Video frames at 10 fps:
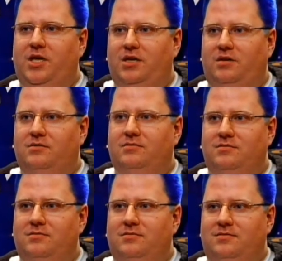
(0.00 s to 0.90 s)
be,
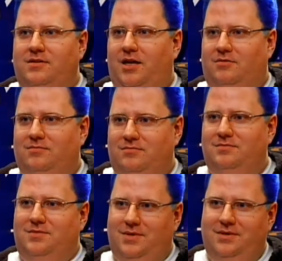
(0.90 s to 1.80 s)
and
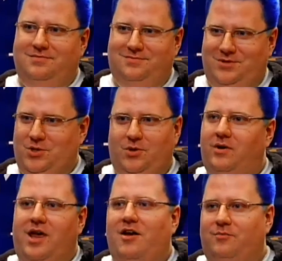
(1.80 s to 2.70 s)
you
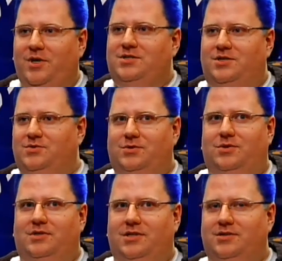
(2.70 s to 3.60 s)
don't have much control,
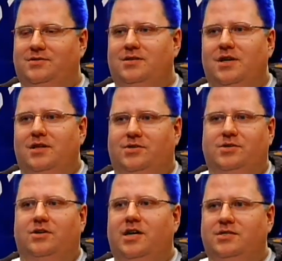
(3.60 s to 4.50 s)
and there's
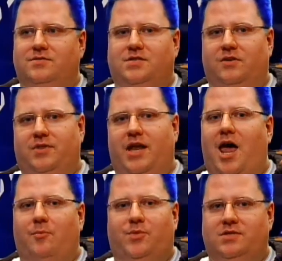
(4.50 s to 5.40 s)
all kinds of stuff that
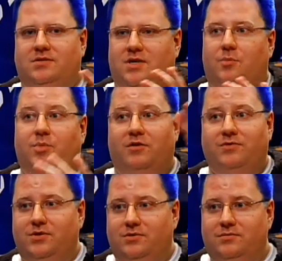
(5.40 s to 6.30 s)
happens above
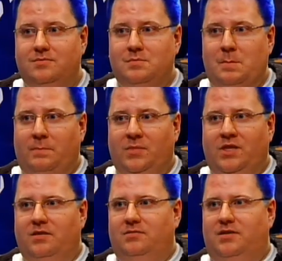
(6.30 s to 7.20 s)
you
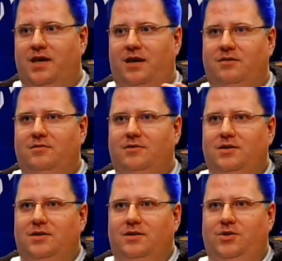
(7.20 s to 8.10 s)
that
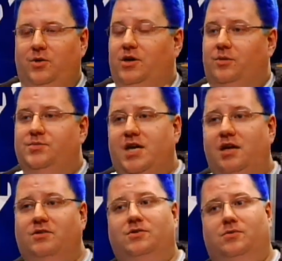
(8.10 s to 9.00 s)
you can
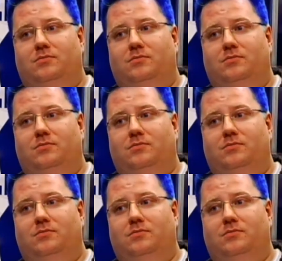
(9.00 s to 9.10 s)
object to,